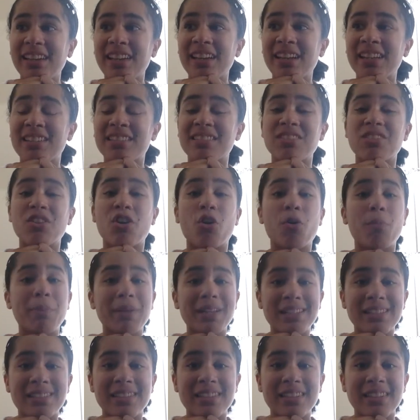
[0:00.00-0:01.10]
it's no
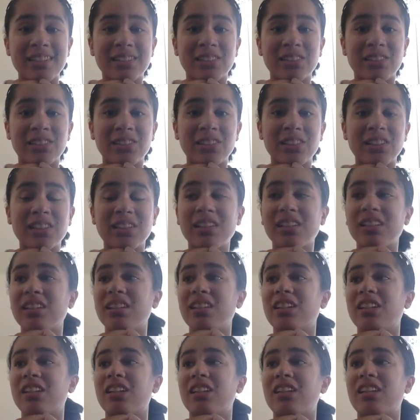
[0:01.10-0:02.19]
big deal,
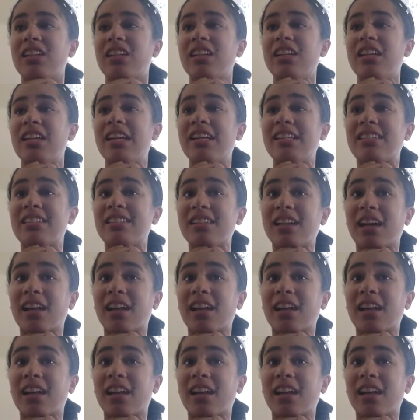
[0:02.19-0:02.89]
it's